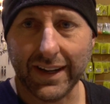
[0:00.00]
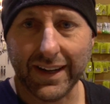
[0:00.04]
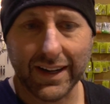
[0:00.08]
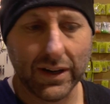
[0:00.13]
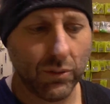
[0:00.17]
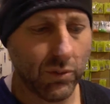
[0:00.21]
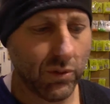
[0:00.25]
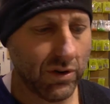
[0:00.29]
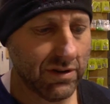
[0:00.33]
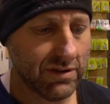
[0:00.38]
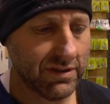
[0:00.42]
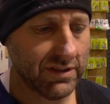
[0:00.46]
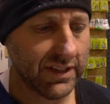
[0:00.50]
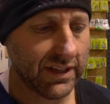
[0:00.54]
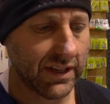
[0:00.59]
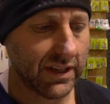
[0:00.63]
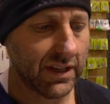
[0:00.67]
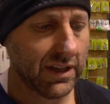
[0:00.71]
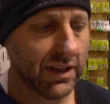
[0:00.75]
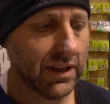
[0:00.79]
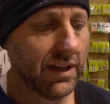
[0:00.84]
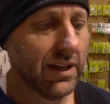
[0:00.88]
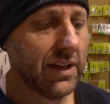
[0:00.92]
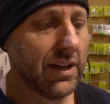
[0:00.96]
need a warranty.
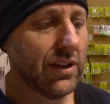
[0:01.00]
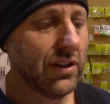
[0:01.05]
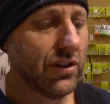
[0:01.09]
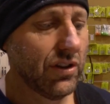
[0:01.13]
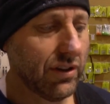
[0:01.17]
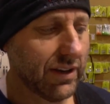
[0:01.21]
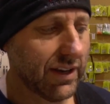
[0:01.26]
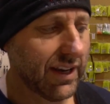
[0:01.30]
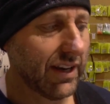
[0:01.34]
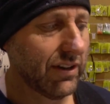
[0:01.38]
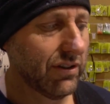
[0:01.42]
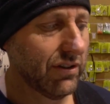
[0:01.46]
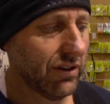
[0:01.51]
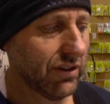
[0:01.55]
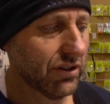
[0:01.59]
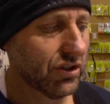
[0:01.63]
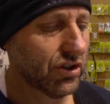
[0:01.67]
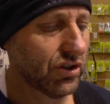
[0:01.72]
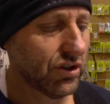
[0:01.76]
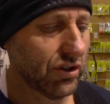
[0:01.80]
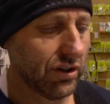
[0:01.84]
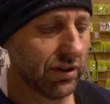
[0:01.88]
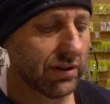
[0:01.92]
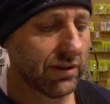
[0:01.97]
You cannot
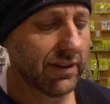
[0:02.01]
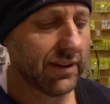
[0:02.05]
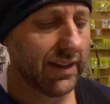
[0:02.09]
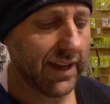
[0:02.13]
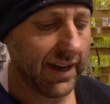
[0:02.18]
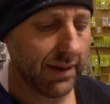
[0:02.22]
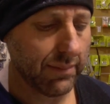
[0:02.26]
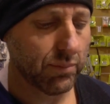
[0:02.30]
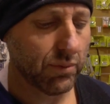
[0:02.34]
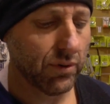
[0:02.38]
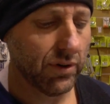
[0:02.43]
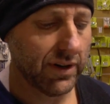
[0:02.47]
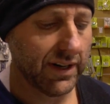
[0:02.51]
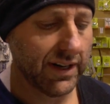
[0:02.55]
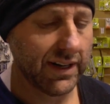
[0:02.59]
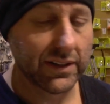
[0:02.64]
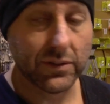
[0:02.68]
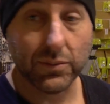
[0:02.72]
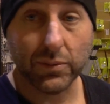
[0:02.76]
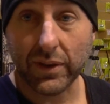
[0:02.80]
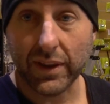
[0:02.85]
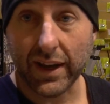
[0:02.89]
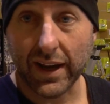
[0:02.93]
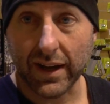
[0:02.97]
shoot that
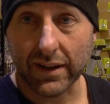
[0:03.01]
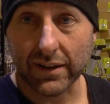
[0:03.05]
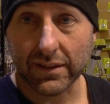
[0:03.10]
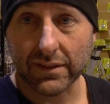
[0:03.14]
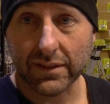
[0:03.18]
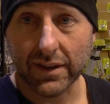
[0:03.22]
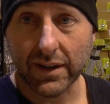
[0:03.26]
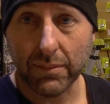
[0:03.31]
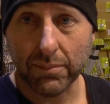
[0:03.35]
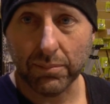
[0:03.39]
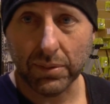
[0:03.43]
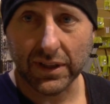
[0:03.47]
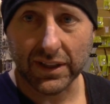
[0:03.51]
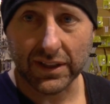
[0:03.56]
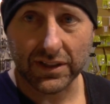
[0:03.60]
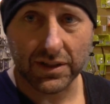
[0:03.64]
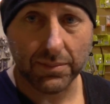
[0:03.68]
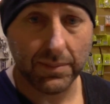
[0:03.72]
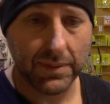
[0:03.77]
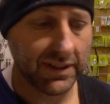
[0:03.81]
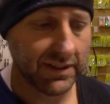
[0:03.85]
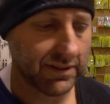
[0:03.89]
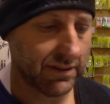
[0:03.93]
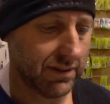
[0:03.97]
product without a plunger
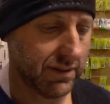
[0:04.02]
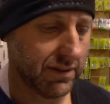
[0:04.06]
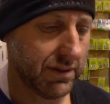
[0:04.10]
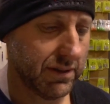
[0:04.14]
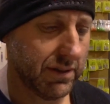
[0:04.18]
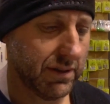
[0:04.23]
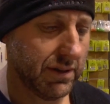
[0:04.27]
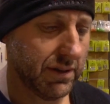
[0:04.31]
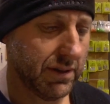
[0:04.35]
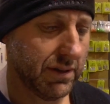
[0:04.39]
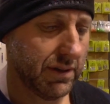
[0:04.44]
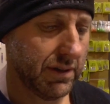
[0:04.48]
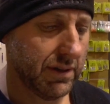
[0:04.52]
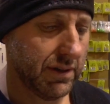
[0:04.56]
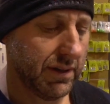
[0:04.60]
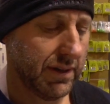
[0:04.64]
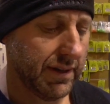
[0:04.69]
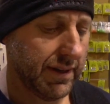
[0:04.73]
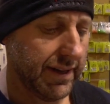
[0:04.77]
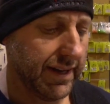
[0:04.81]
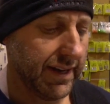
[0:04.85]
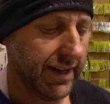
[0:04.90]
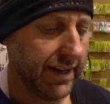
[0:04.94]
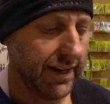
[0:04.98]
button,
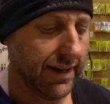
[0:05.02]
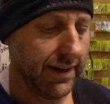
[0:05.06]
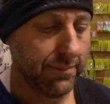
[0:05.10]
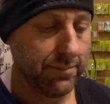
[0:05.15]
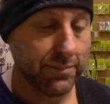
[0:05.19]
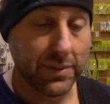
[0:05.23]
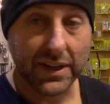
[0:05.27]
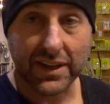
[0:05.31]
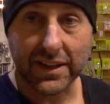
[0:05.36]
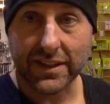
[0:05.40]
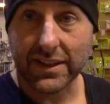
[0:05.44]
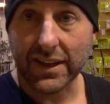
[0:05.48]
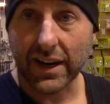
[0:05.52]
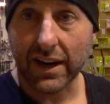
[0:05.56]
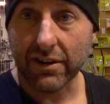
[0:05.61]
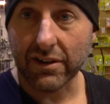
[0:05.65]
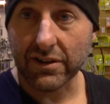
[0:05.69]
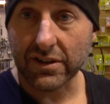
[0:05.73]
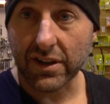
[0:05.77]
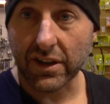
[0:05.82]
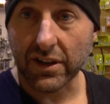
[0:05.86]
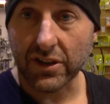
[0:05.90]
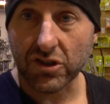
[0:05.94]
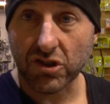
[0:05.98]
because the arrow
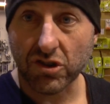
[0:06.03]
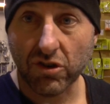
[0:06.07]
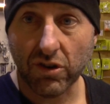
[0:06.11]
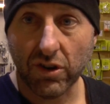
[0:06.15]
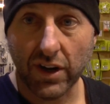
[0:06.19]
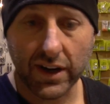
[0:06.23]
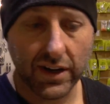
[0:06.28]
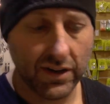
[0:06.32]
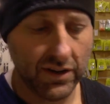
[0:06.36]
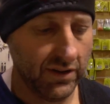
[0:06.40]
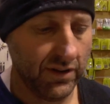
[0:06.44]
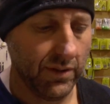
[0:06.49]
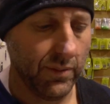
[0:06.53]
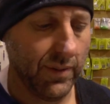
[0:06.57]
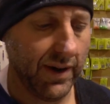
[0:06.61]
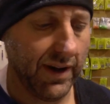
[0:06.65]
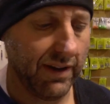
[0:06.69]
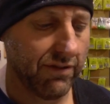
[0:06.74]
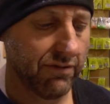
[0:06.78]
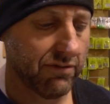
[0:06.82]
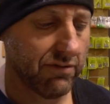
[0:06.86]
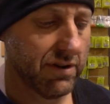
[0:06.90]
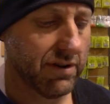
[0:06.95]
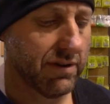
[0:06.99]
is going to strike it on the way
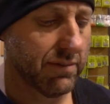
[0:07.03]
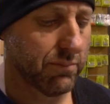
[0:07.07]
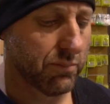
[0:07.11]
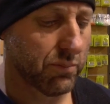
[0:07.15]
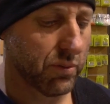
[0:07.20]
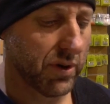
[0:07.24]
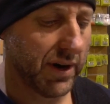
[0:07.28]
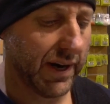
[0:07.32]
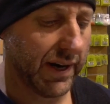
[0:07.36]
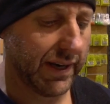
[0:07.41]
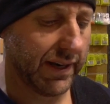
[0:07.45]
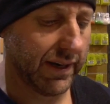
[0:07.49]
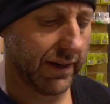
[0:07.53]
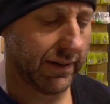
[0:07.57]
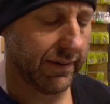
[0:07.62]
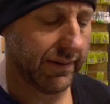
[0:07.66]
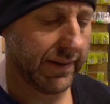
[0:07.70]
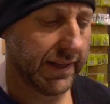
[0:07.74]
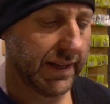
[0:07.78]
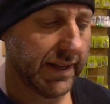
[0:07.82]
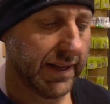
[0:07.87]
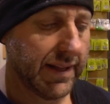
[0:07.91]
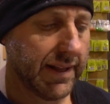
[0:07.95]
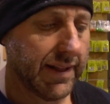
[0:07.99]
through and break it.
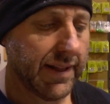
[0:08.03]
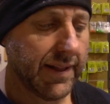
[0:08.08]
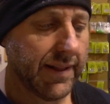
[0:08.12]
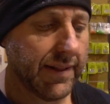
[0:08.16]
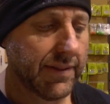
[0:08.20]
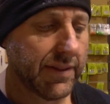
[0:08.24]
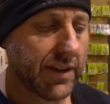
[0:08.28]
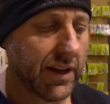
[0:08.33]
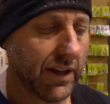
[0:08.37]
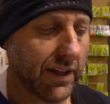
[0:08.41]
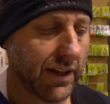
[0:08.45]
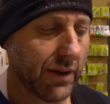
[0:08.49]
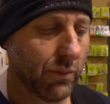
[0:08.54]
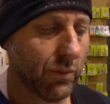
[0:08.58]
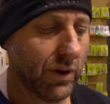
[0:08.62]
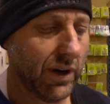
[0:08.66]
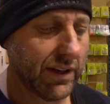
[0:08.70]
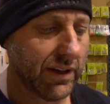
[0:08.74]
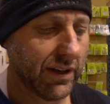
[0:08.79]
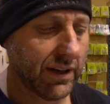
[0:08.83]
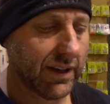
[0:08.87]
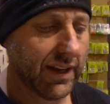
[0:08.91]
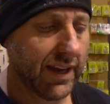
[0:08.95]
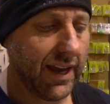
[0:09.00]
The only
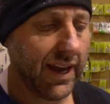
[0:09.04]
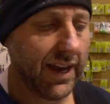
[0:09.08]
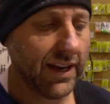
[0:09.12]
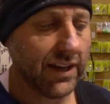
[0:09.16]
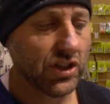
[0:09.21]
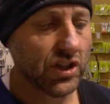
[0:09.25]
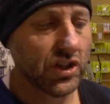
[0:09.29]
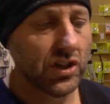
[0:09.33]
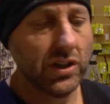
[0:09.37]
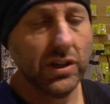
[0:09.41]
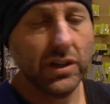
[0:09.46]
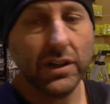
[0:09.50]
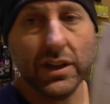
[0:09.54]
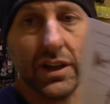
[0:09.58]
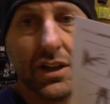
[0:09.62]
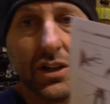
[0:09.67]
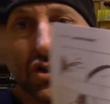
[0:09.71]
one you can shoot